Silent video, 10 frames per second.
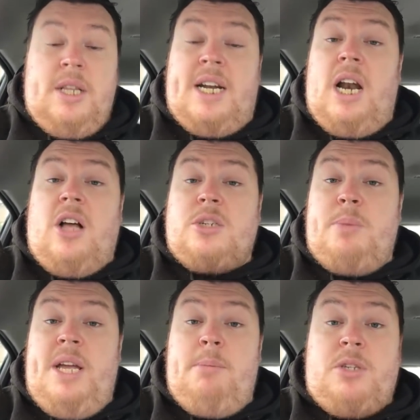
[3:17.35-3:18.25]
Now, the last
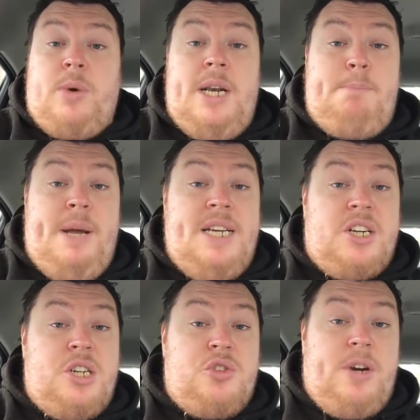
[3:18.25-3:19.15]
meeting between the Bees
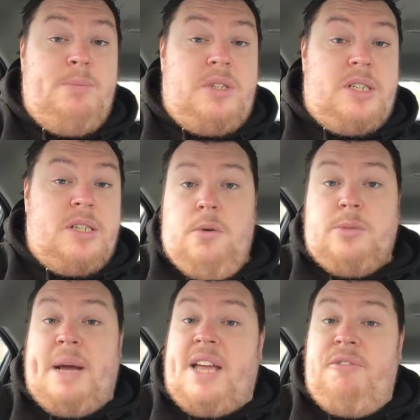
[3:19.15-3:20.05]
and the Shrimps was
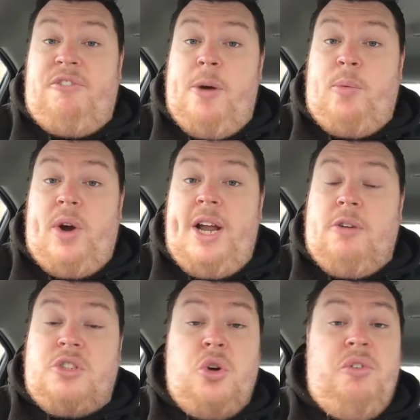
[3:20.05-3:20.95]
back in February
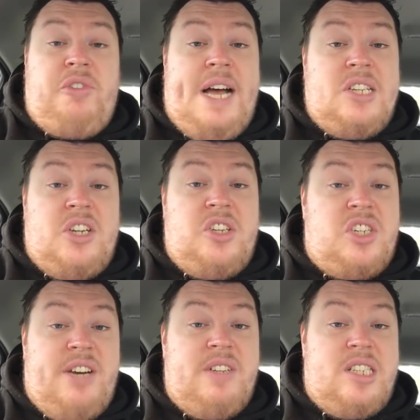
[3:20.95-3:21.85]
of
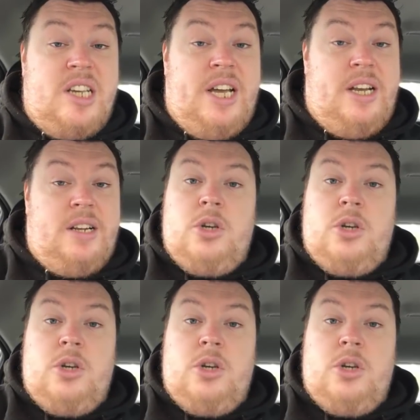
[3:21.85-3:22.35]
2017.